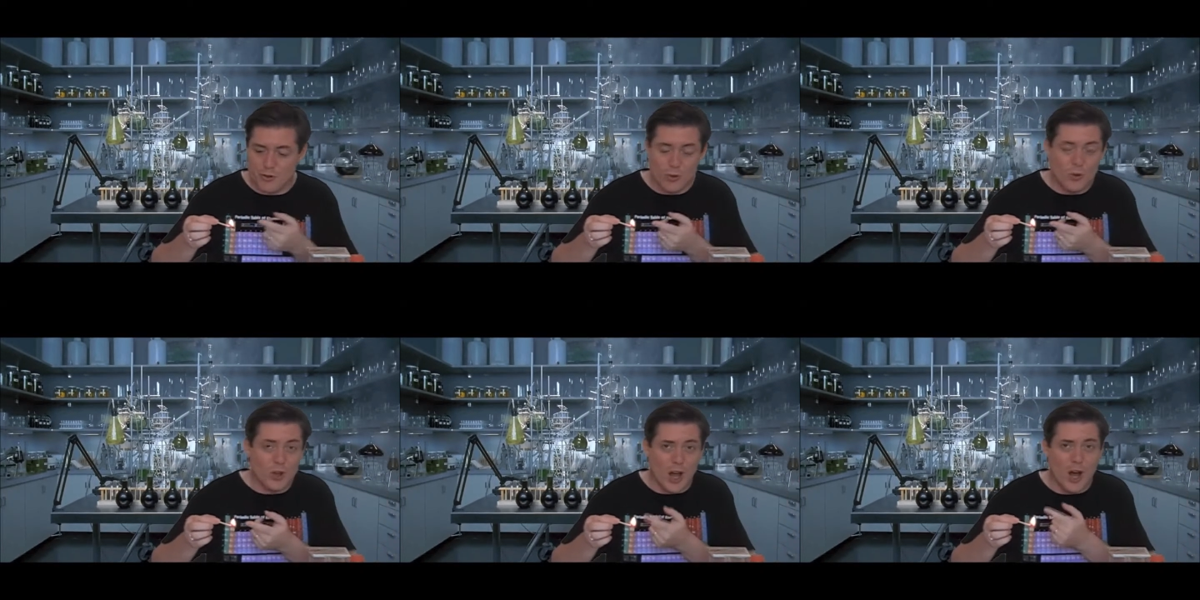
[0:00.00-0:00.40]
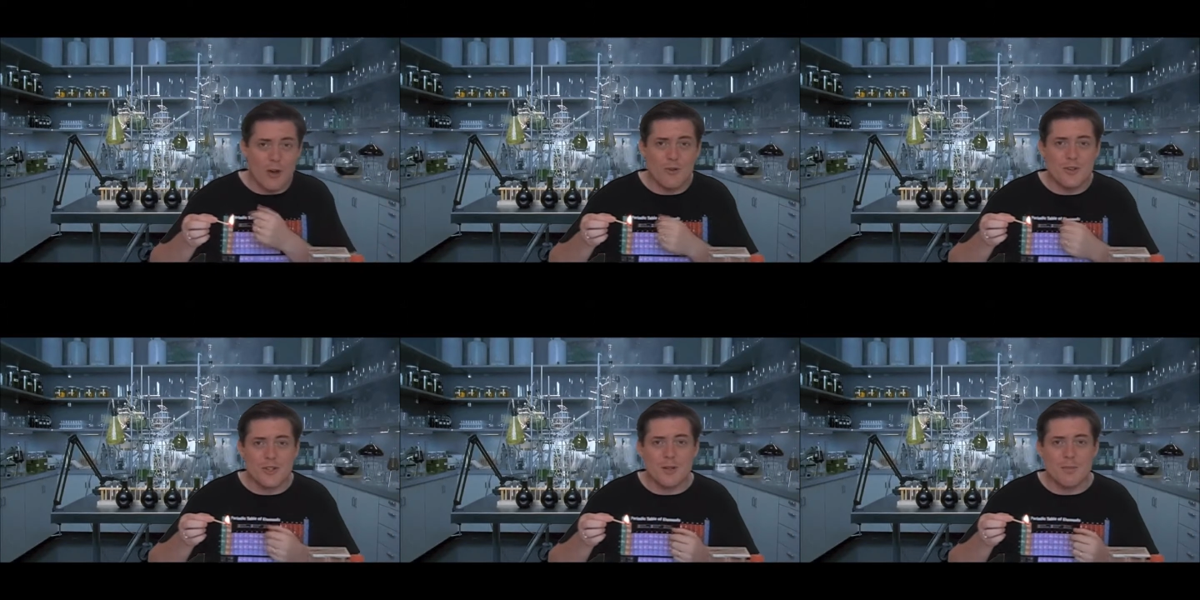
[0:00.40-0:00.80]
it'll
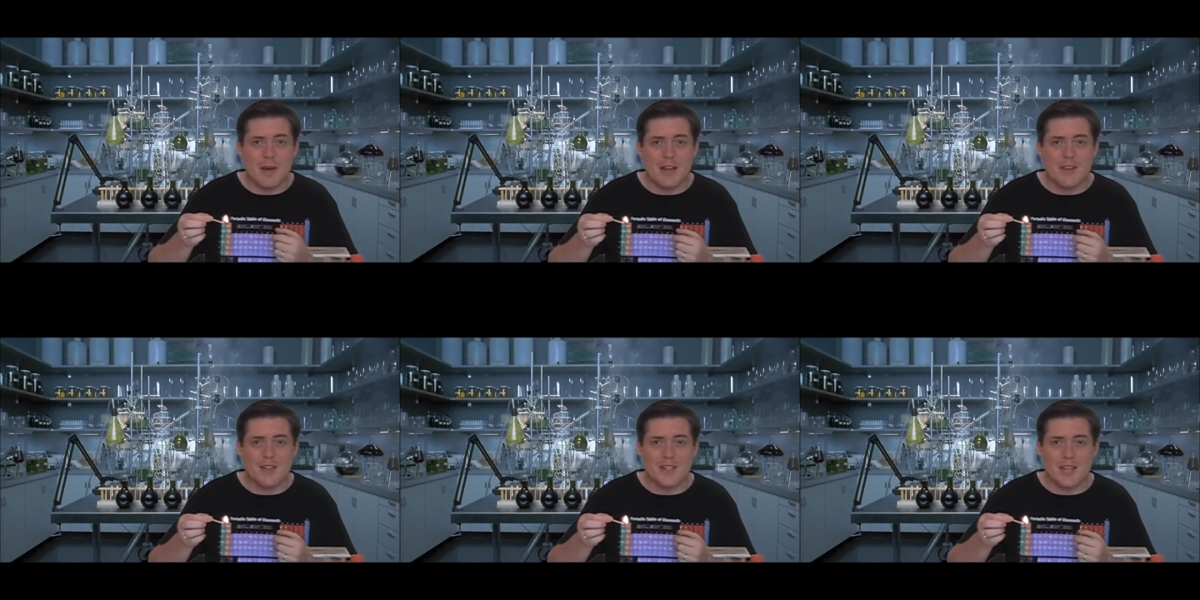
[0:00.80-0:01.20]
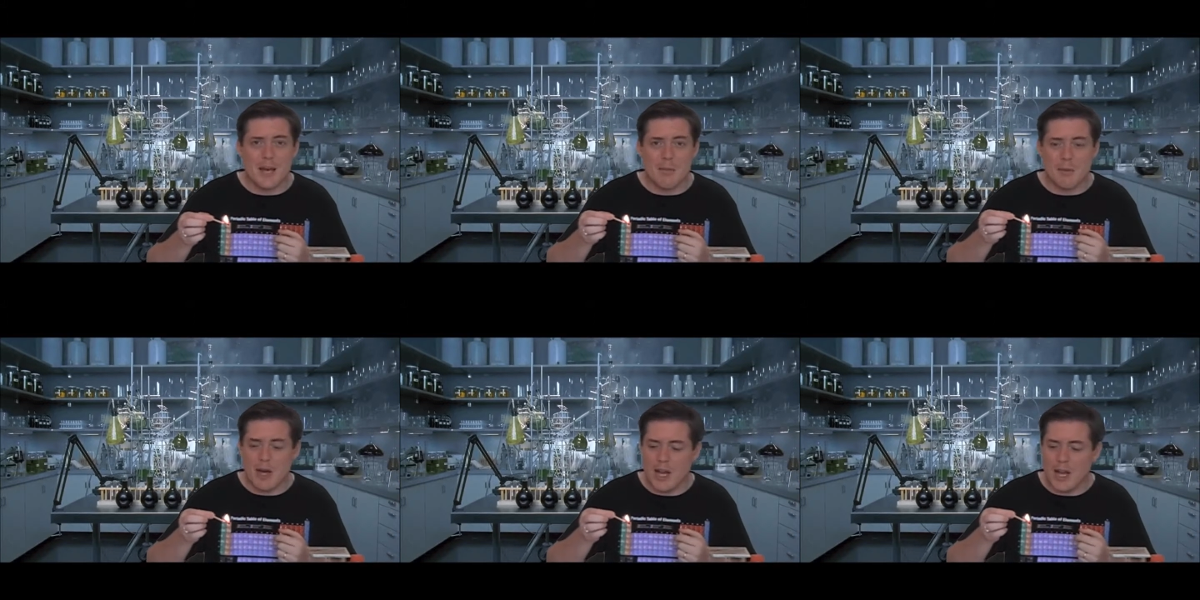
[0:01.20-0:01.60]
glow just about the
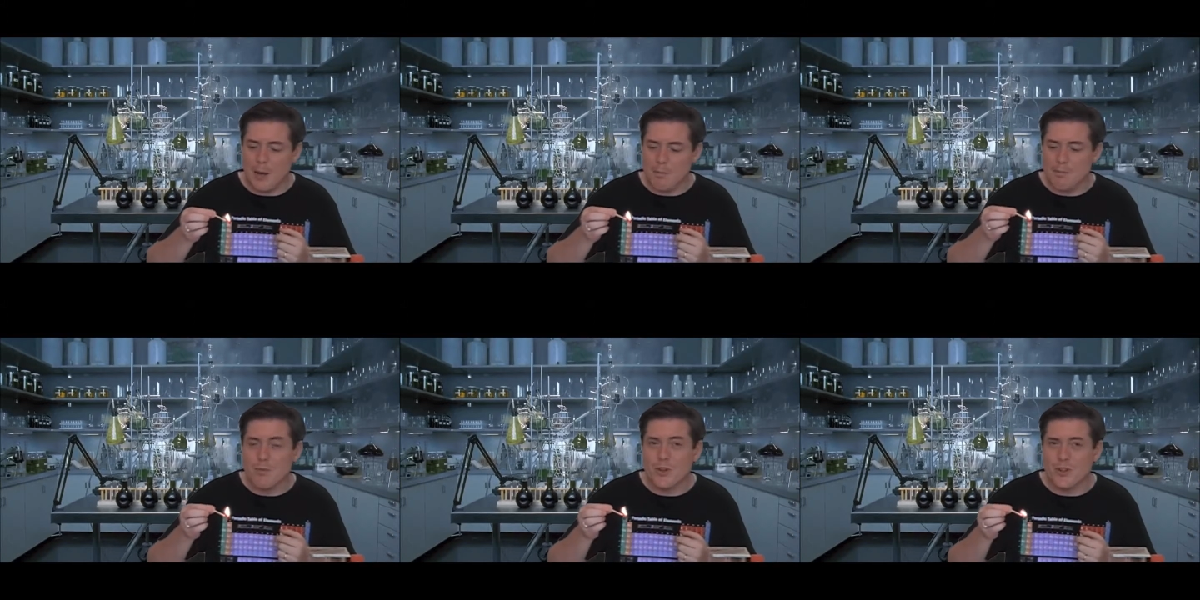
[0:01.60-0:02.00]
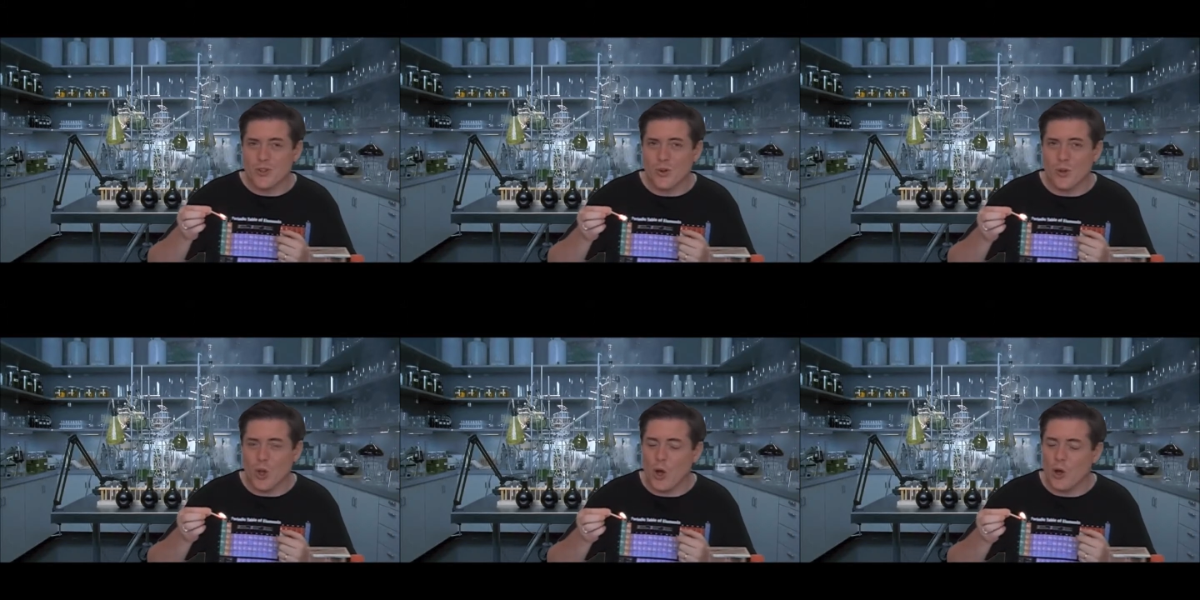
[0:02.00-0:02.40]
same colour because
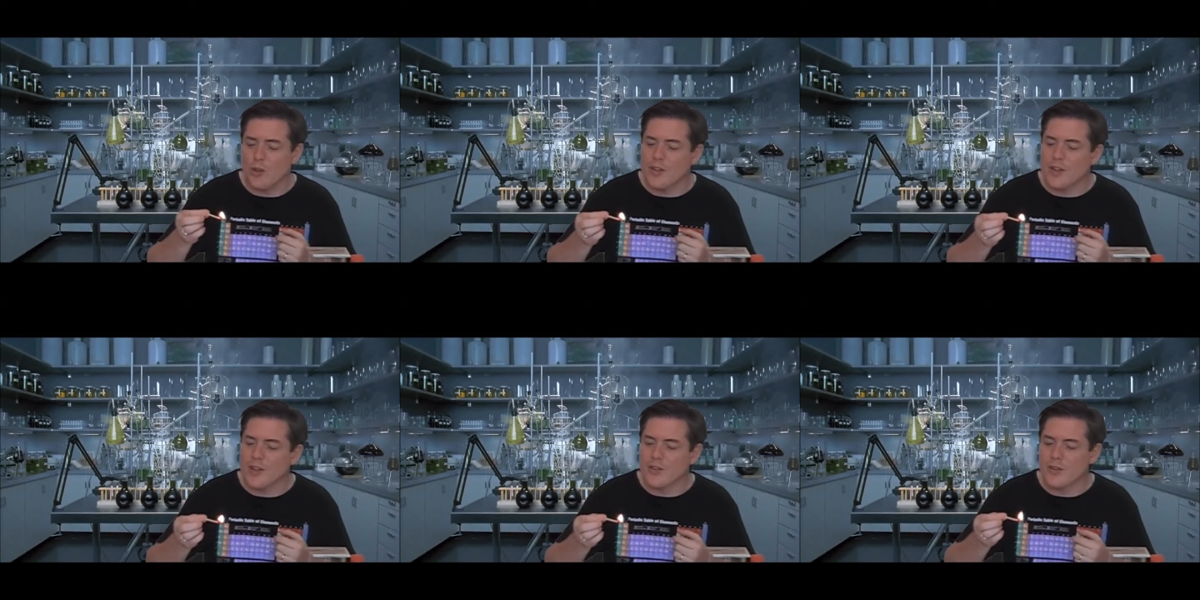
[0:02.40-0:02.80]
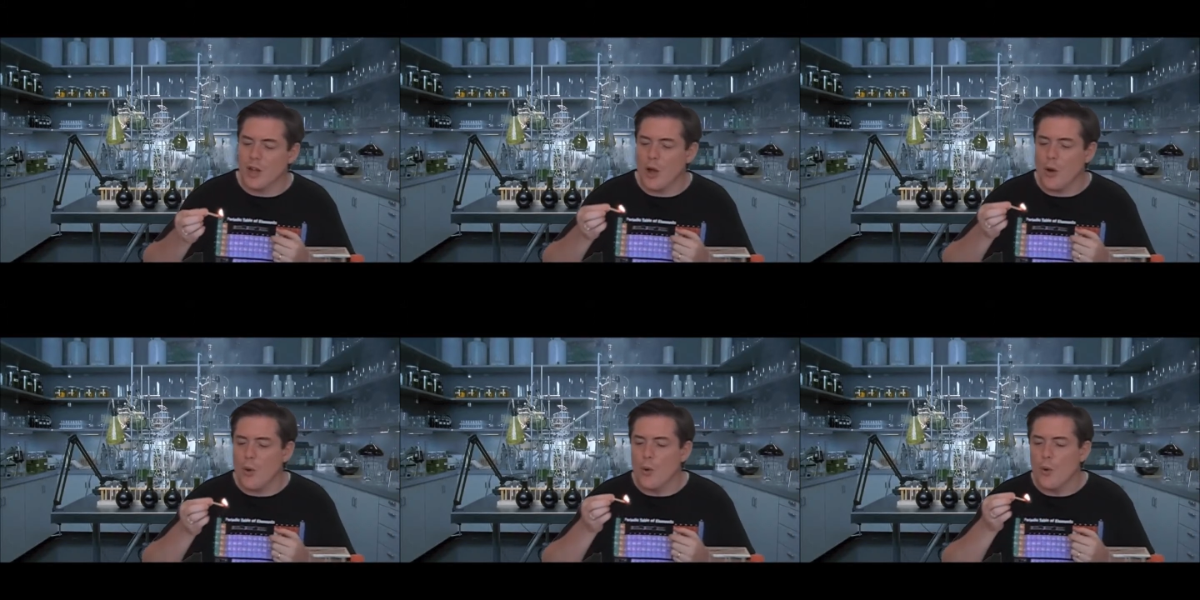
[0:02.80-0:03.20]
all hot things
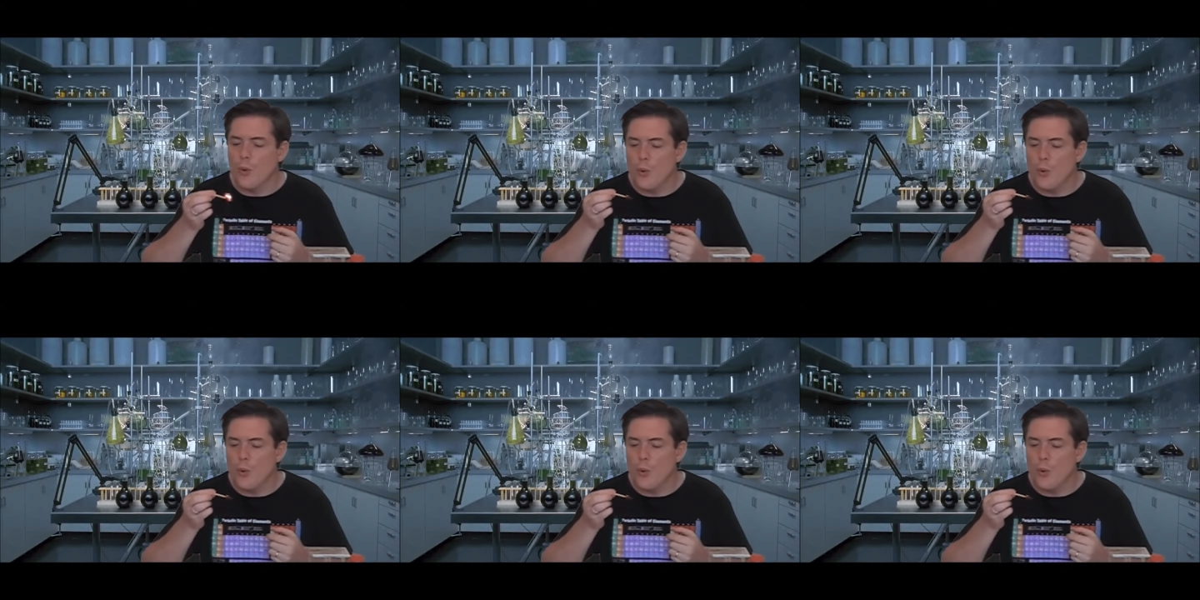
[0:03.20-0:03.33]
glow.